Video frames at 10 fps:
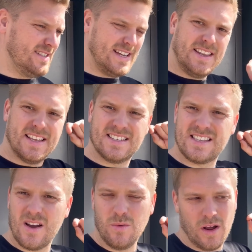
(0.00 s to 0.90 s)
and there's
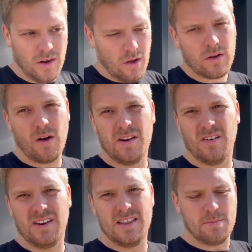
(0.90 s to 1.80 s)
still a lot going
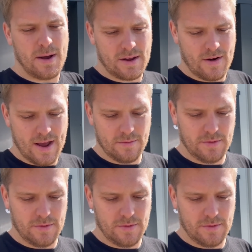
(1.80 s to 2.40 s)
on in the background